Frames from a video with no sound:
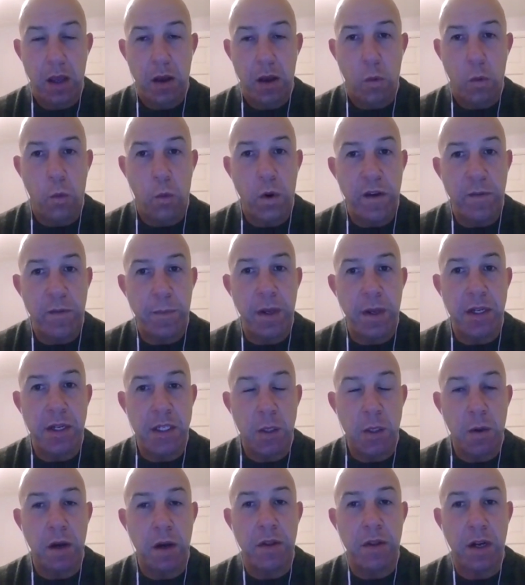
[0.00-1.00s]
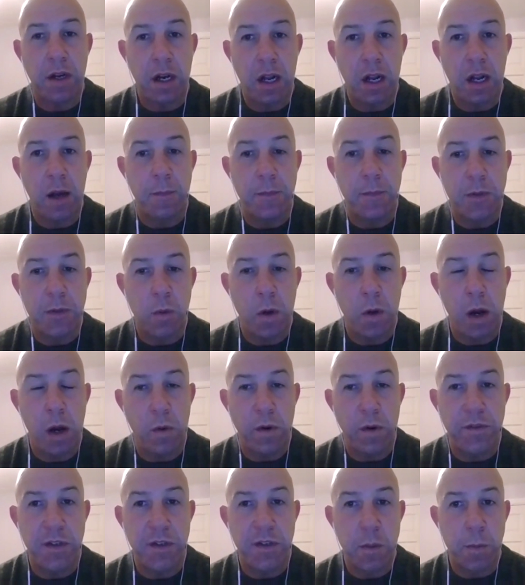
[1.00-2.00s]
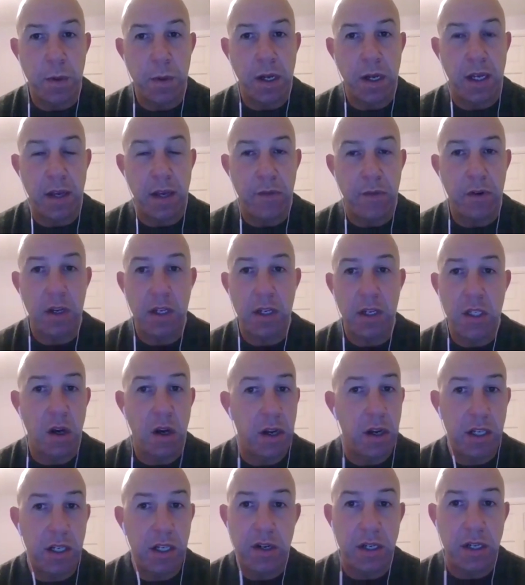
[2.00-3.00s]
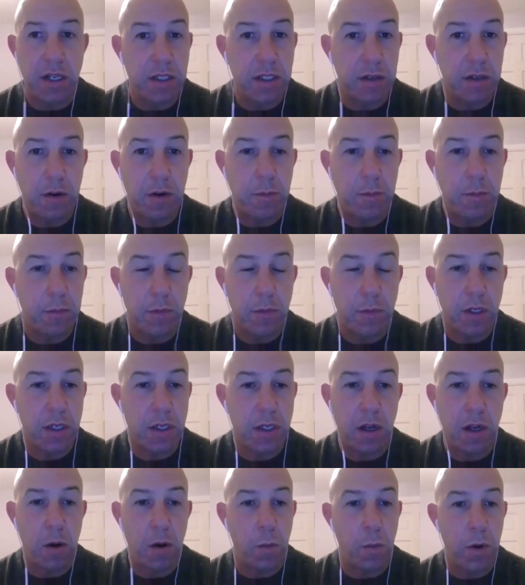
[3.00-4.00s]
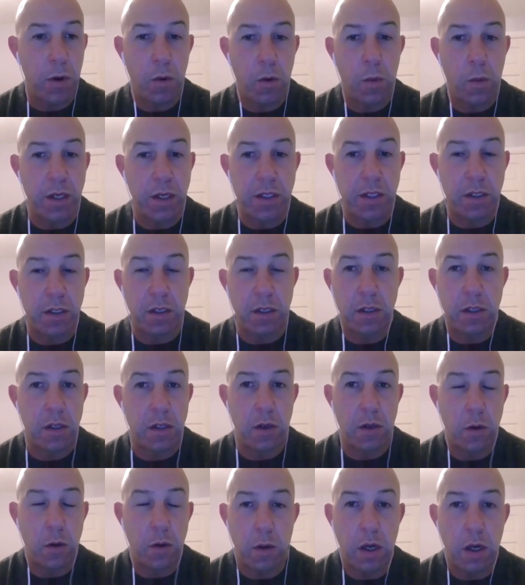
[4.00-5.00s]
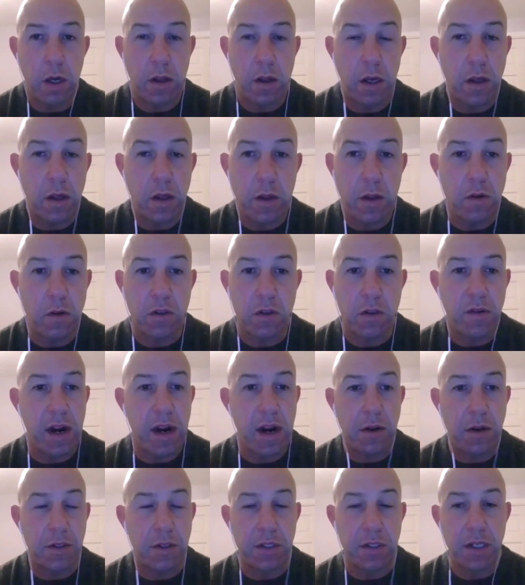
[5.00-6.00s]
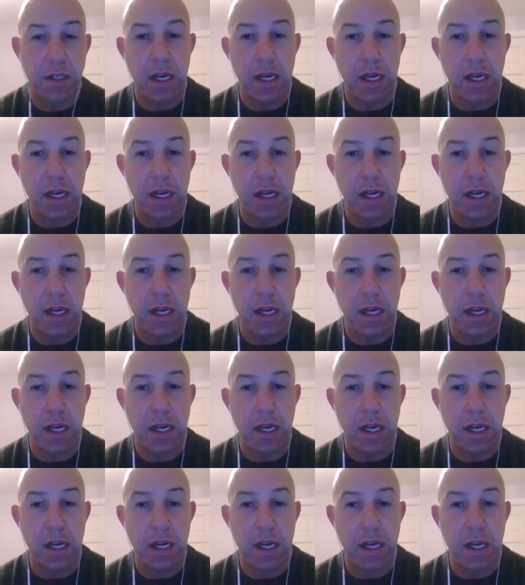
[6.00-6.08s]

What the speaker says: We've been to other clubs where we've just been given a tiny dressing room, just like we always do at those grounds.